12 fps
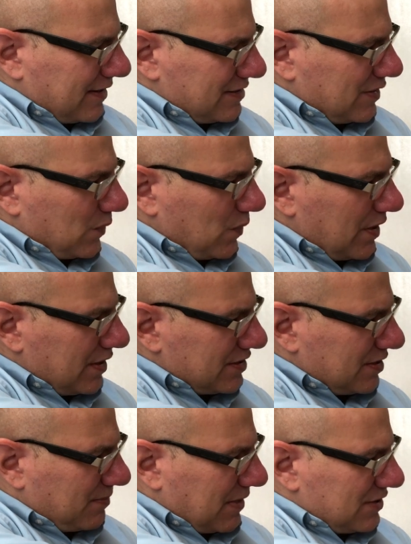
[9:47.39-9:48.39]
as it was
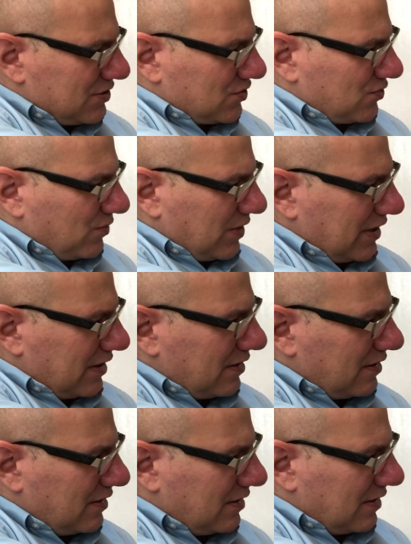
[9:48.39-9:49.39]
on my screen.